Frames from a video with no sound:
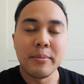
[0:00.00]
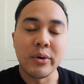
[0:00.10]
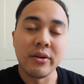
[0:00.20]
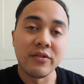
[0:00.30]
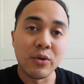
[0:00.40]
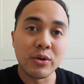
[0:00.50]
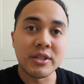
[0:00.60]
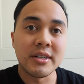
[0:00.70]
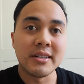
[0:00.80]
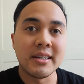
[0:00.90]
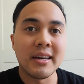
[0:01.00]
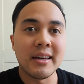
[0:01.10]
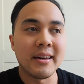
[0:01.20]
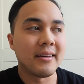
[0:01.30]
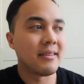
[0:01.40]
but
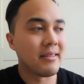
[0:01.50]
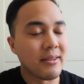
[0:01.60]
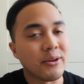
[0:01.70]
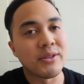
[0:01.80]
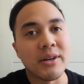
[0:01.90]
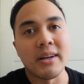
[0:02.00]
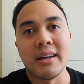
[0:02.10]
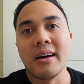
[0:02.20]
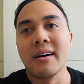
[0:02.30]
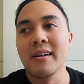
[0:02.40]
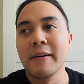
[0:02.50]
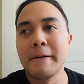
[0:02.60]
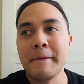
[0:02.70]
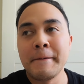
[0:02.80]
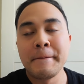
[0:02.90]
unfortunately, still took an
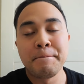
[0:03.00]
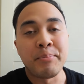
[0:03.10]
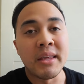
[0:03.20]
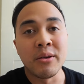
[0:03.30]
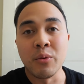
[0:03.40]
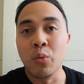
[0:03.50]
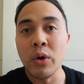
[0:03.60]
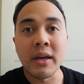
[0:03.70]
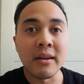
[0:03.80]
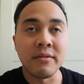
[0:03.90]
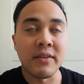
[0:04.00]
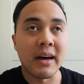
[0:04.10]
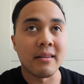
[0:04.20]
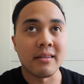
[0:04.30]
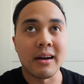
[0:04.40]
L. It was wicked
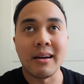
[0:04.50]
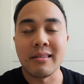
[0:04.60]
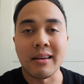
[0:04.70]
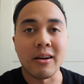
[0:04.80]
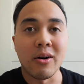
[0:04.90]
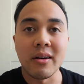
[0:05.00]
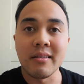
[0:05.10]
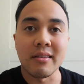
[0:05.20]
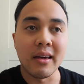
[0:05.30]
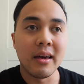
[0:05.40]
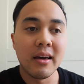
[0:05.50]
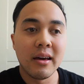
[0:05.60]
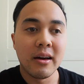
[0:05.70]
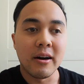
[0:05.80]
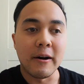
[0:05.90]
fast, guys. Like honestly,
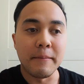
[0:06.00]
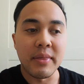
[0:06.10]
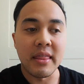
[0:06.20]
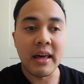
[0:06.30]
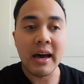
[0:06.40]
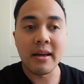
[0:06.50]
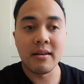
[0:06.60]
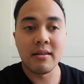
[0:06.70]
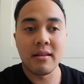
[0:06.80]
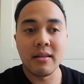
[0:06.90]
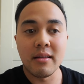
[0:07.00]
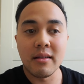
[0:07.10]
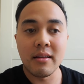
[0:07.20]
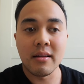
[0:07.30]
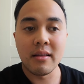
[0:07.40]
um, that
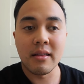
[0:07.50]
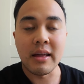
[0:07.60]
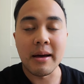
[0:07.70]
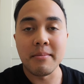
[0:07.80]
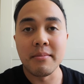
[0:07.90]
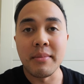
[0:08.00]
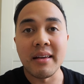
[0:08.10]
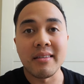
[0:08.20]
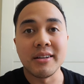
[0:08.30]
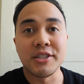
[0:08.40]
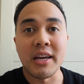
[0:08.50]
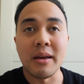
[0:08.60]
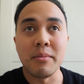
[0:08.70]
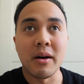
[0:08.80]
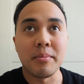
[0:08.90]
that message
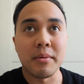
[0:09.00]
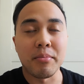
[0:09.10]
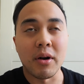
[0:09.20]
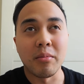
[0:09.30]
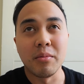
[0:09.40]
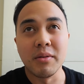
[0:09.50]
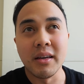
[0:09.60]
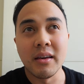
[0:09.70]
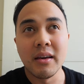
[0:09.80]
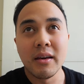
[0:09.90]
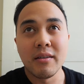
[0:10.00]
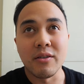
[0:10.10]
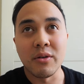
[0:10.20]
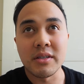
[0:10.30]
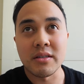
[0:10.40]
came up probably,
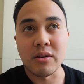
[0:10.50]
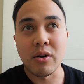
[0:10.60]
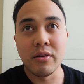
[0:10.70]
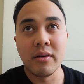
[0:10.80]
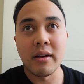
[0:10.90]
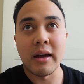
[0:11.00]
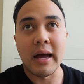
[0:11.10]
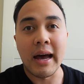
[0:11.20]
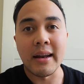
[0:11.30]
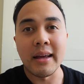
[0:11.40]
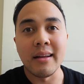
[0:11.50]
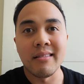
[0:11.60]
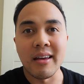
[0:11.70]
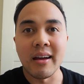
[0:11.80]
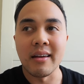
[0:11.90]
so it stalled at eight
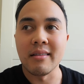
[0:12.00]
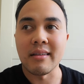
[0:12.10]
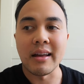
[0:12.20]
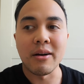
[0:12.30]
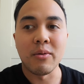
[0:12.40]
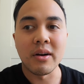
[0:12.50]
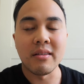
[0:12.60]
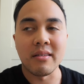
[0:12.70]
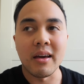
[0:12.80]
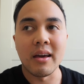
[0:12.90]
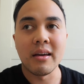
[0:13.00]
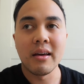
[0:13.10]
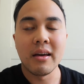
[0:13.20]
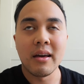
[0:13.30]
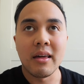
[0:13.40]
seconds, and I want to say
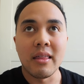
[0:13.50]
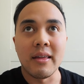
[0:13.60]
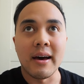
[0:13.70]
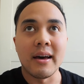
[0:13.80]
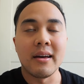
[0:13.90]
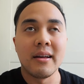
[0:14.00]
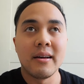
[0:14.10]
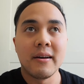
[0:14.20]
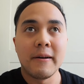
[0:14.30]
that